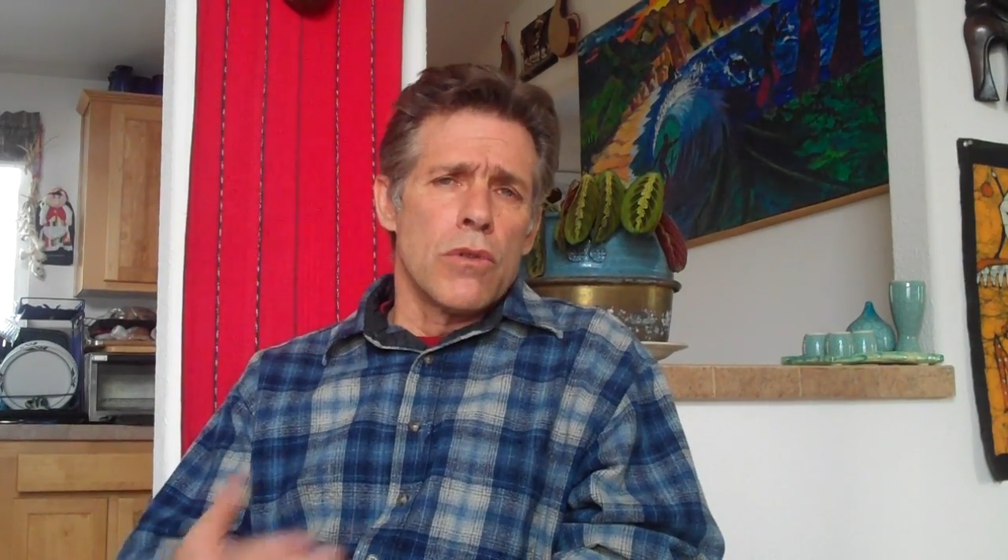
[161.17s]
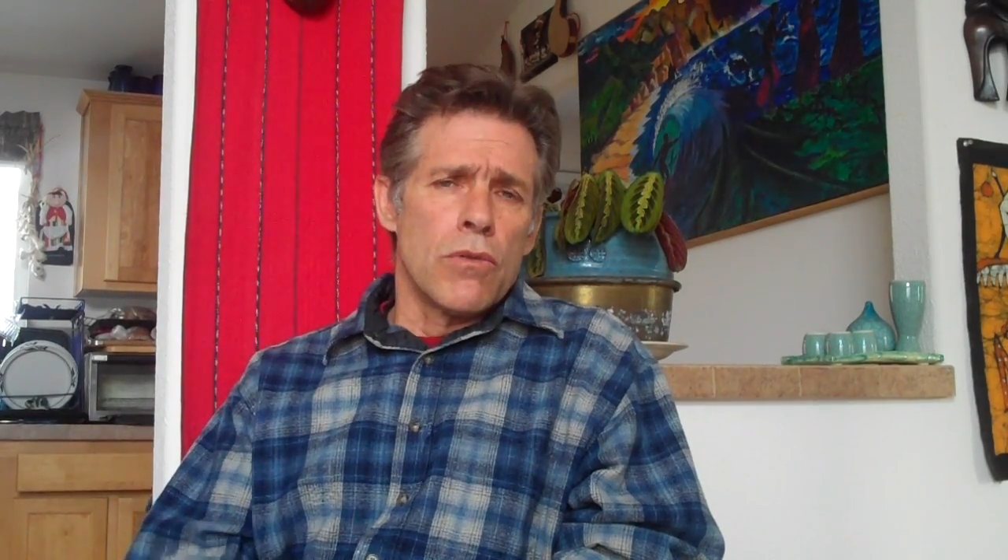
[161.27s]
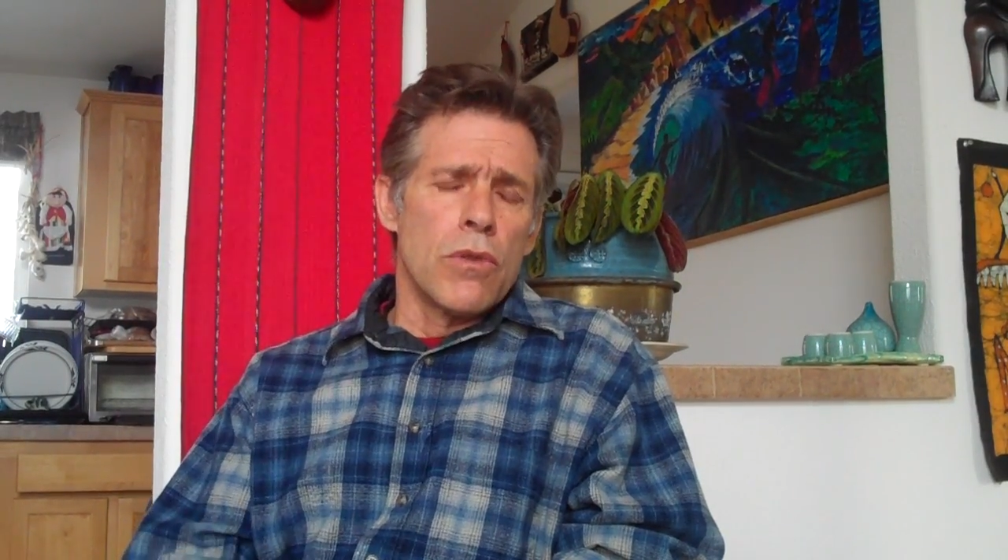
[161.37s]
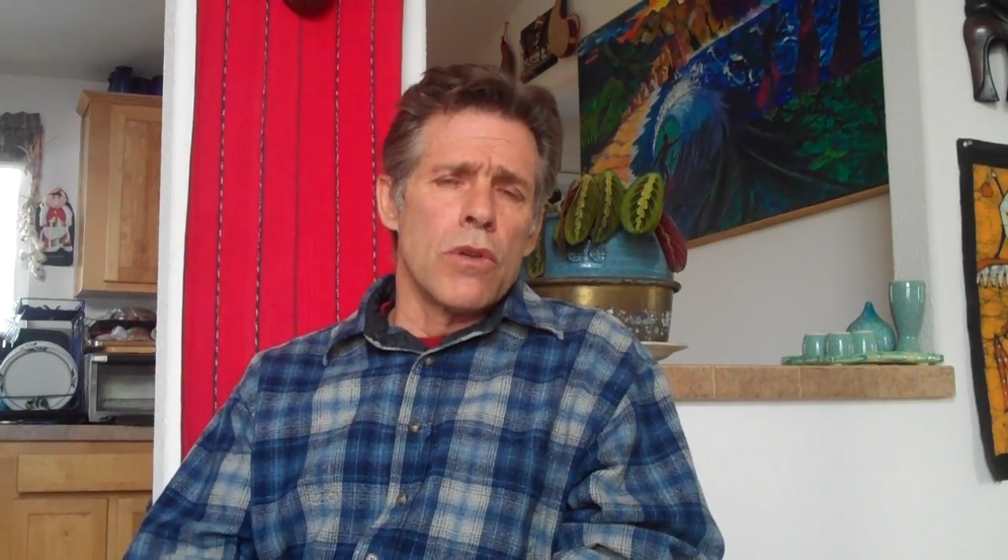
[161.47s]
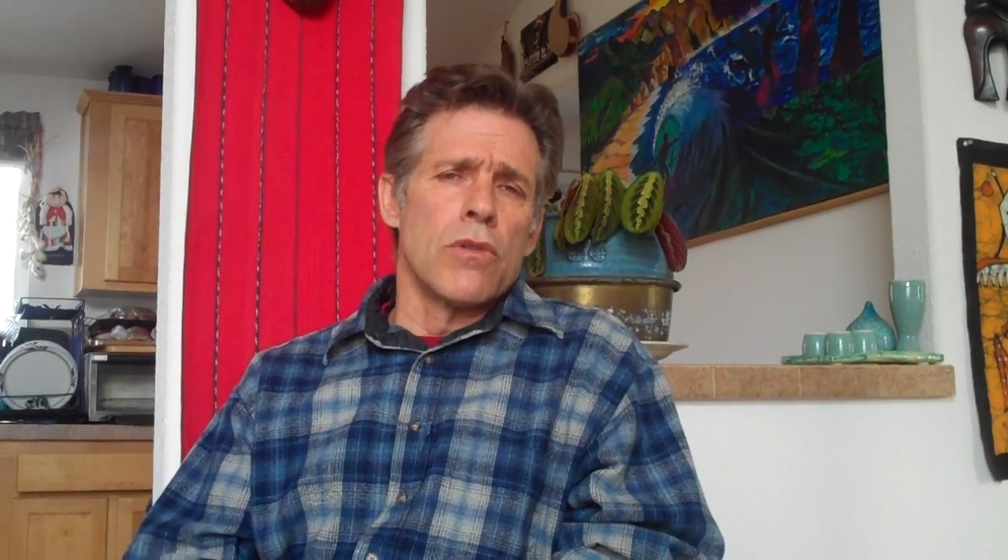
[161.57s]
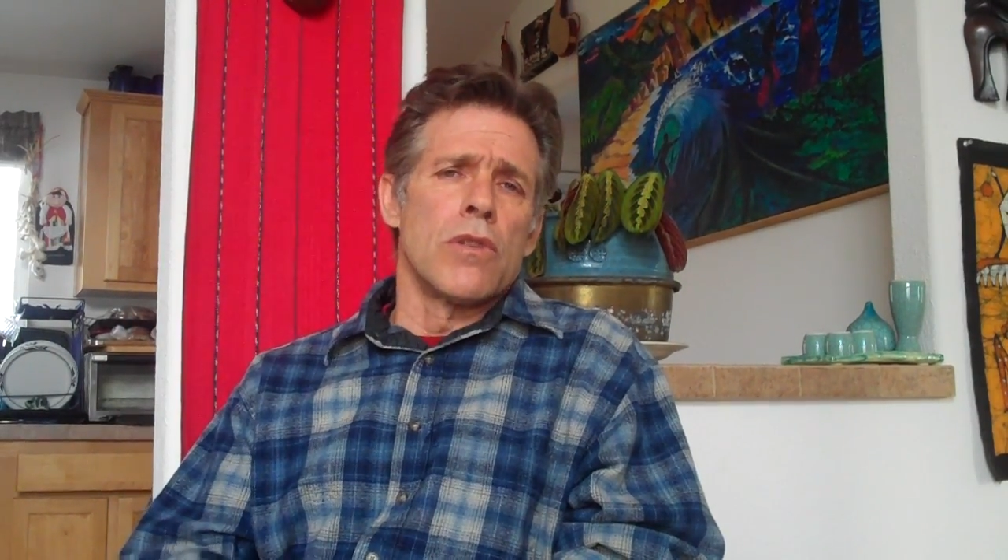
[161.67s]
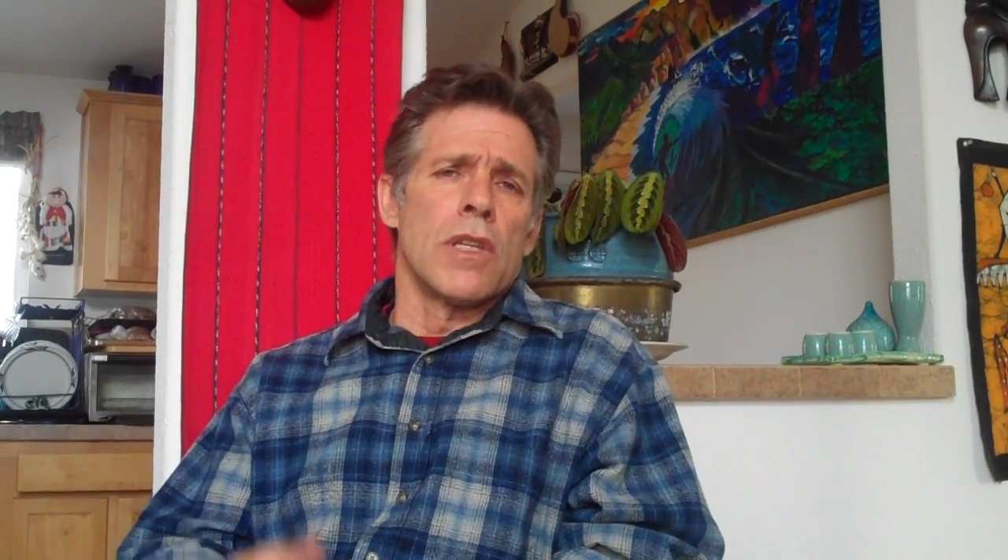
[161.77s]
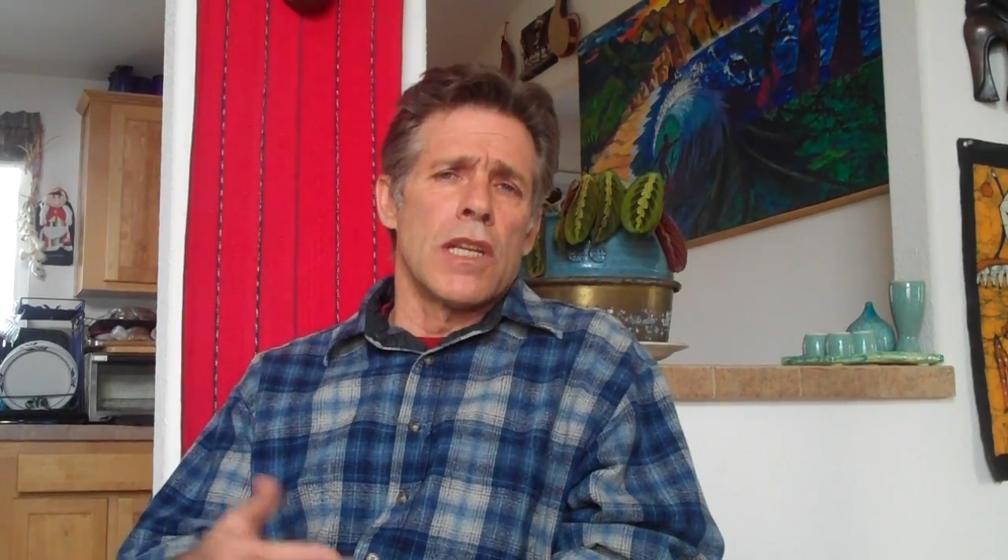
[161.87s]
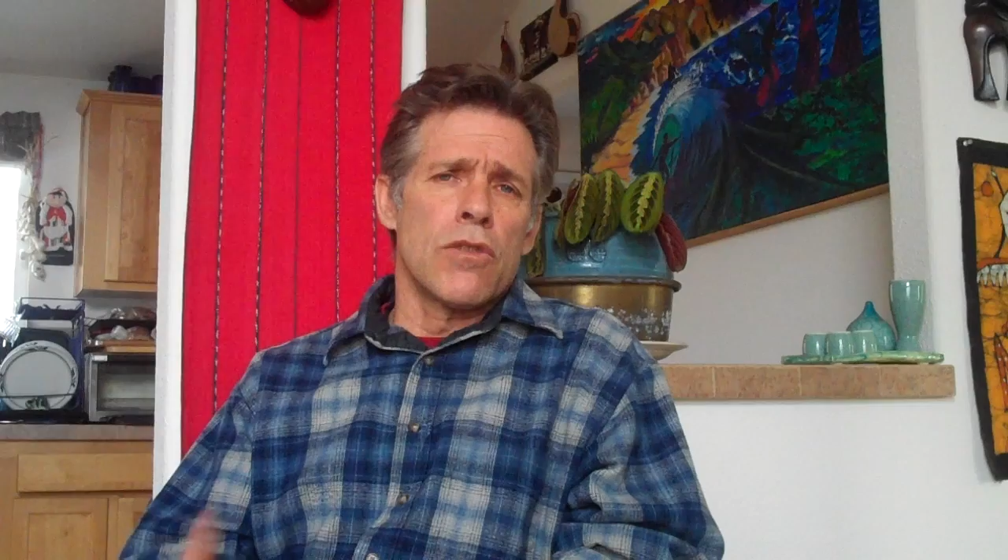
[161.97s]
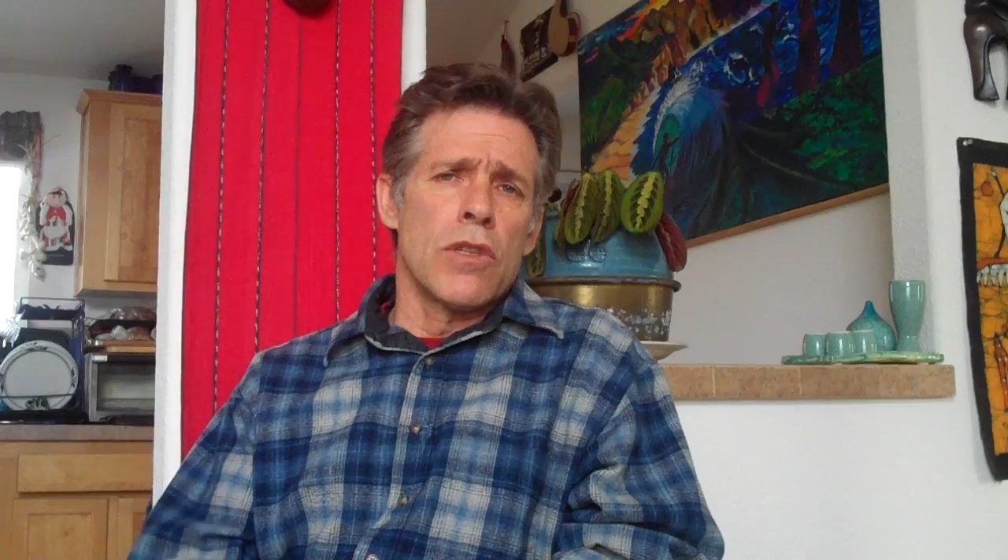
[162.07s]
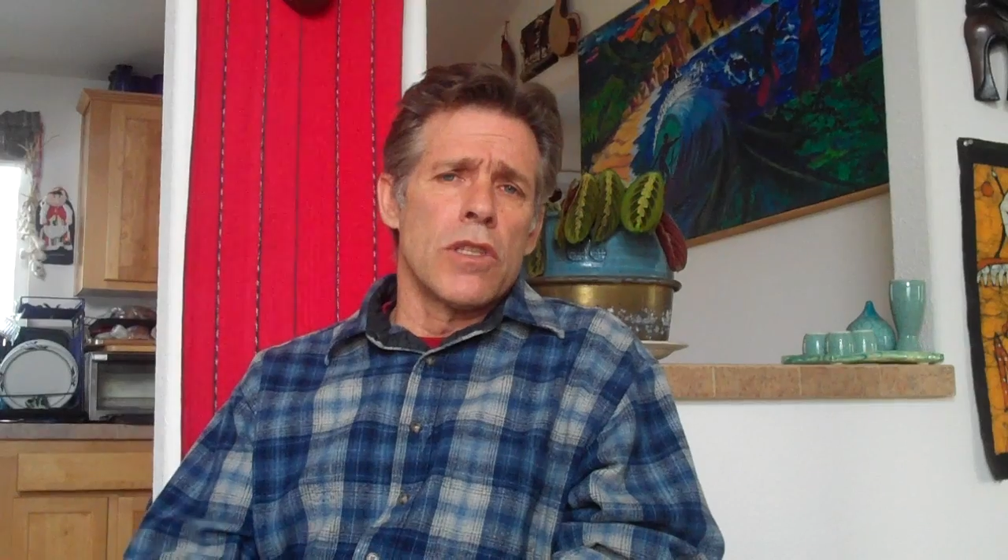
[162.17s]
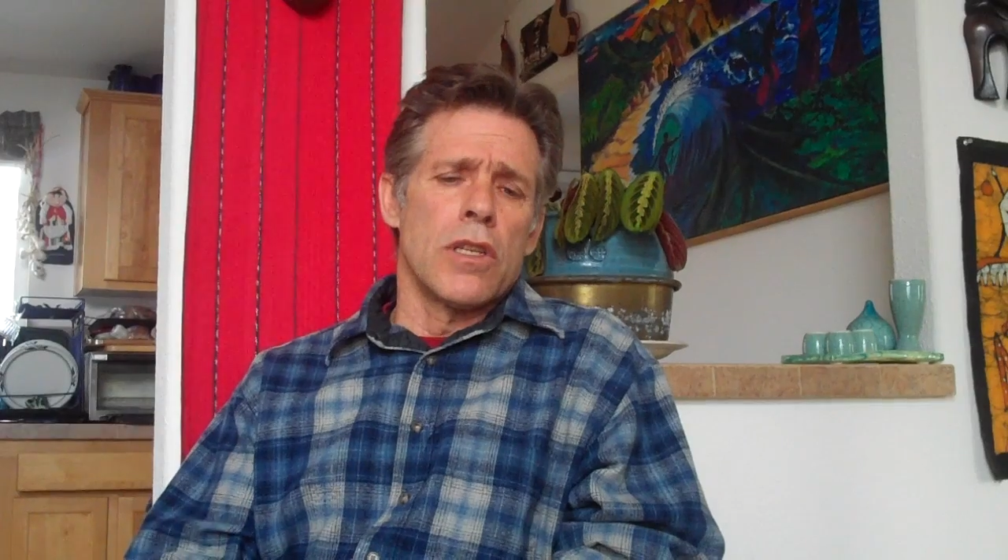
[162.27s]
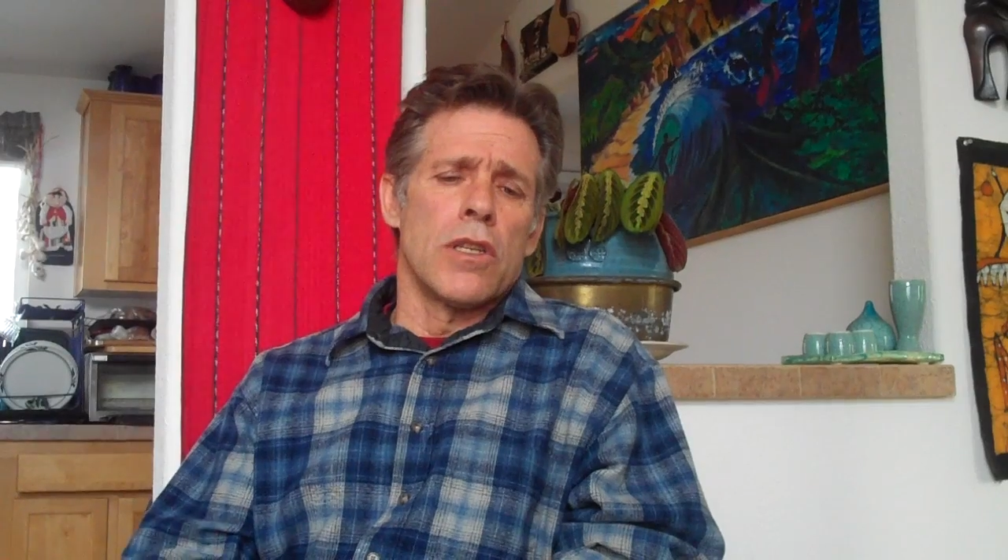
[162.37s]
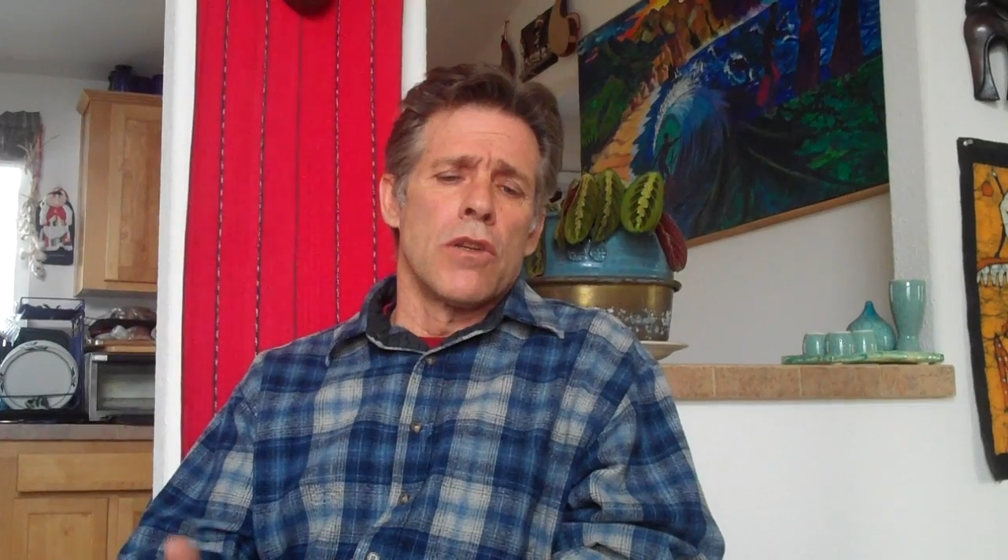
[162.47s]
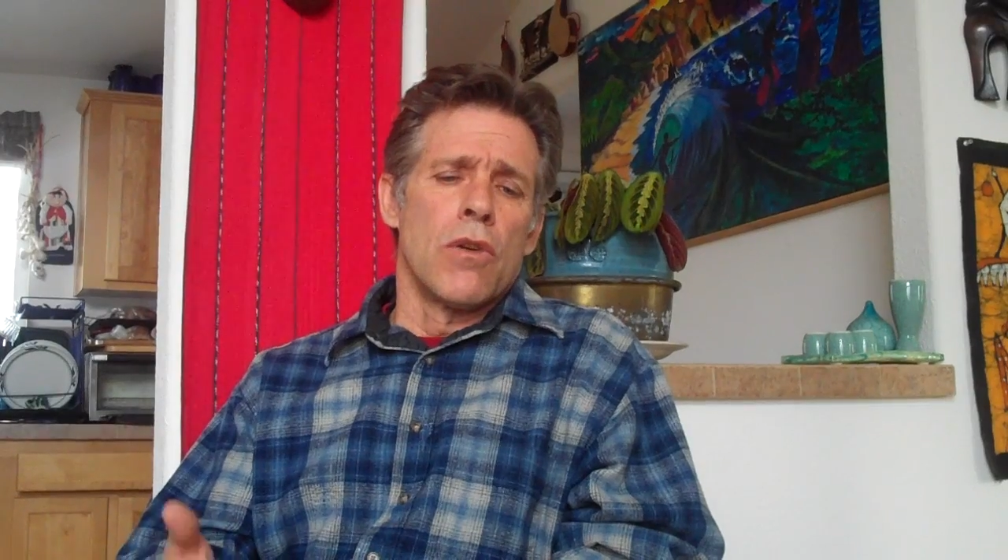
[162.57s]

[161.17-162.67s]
roads, electricity,